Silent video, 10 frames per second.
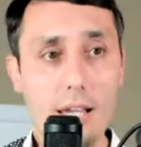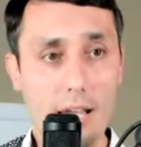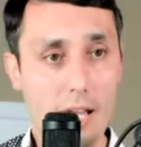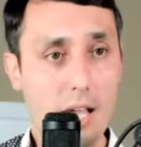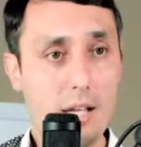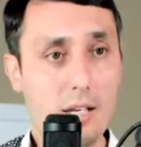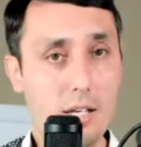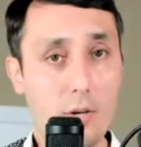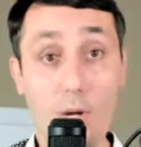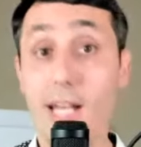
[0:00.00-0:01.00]
and
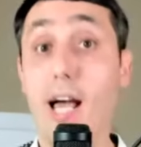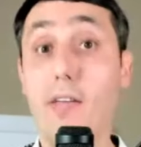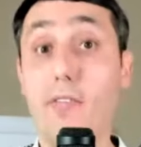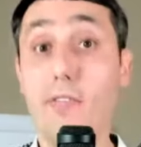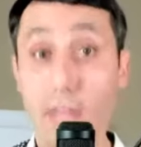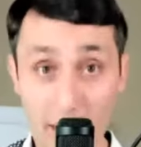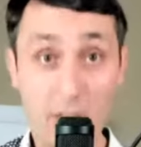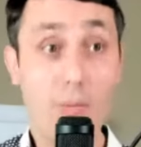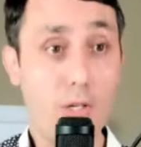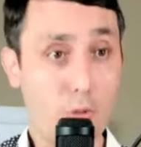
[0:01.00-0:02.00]
you know and i
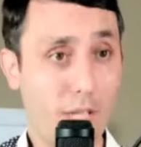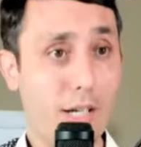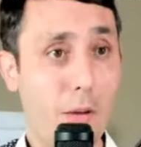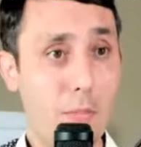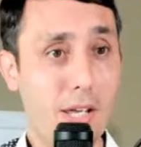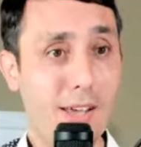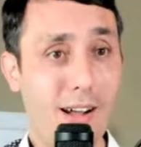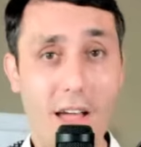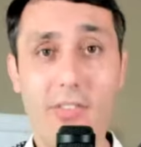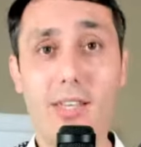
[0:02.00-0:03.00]
failed my trucking company
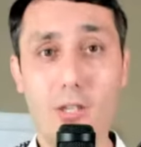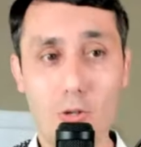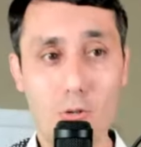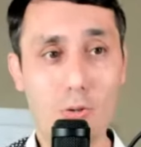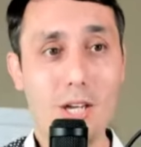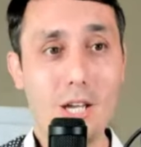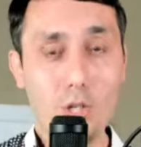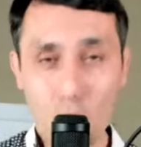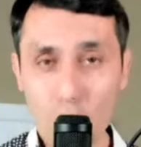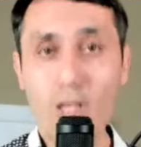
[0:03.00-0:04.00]
i think you
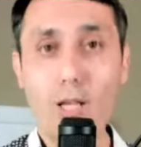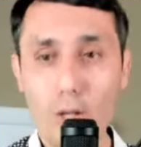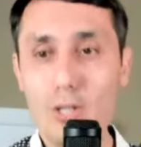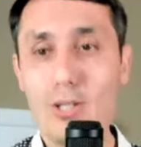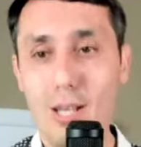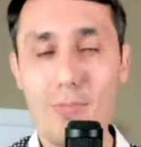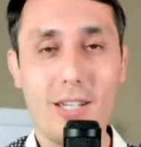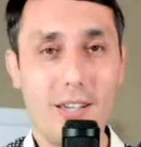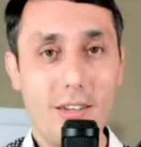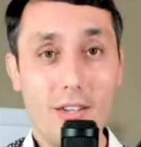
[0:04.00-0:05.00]
should learn
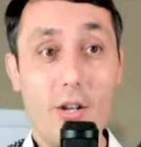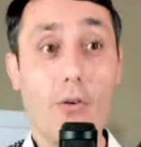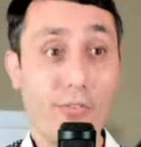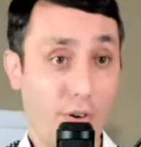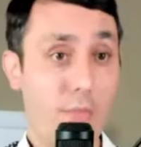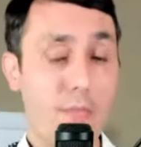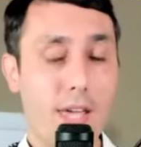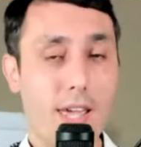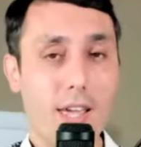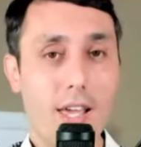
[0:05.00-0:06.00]
something you know from me